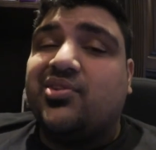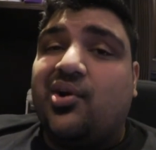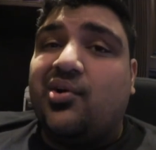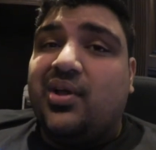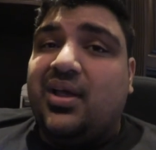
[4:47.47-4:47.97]
So
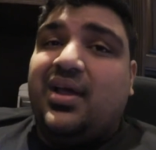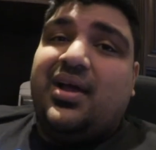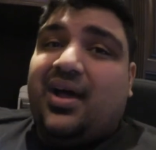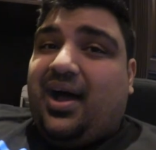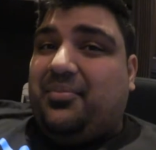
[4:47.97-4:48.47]

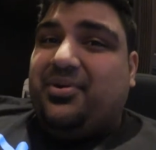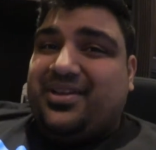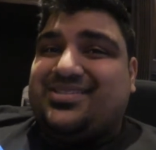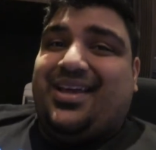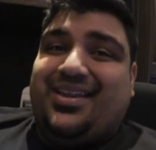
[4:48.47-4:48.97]
I'm pretty
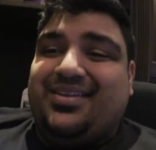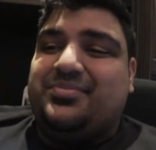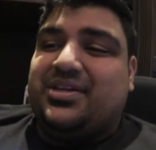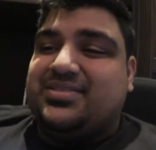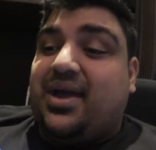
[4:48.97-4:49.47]
excited
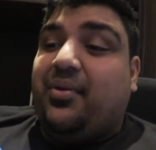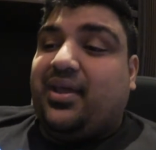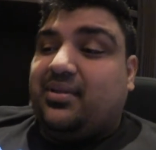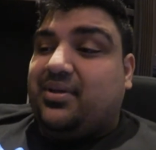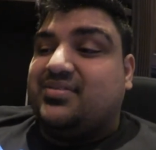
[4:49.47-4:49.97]
because now I
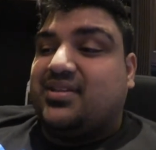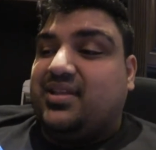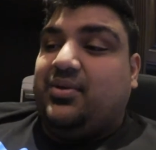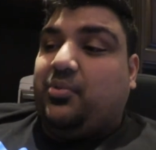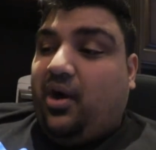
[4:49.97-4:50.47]
can
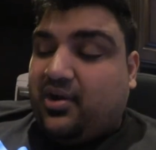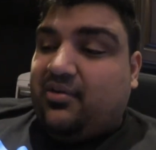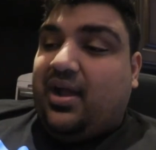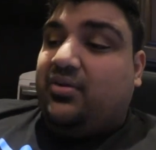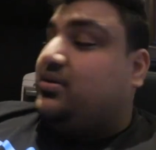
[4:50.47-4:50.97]
basically walk
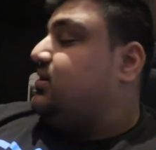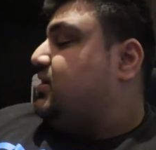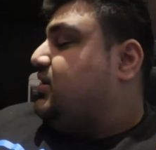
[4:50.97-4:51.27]
around.